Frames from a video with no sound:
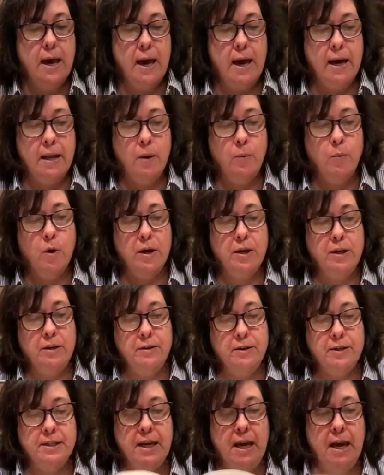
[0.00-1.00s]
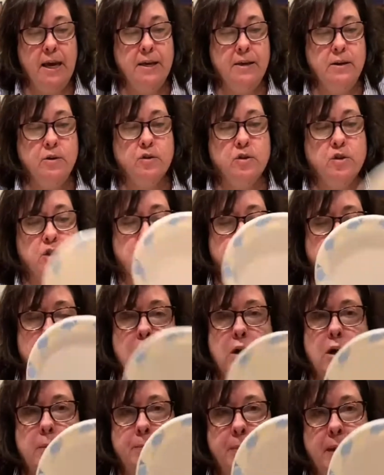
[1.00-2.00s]
And I want you to take your
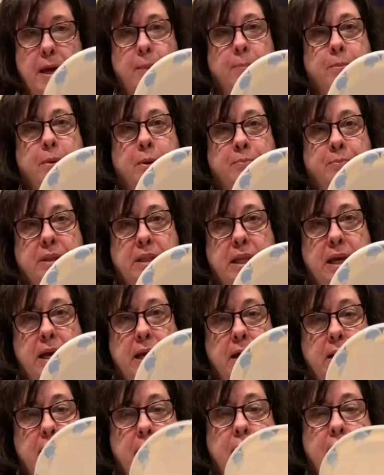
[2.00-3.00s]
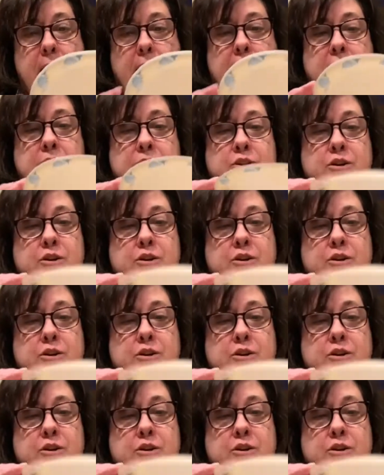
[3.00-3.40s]
small paper plate and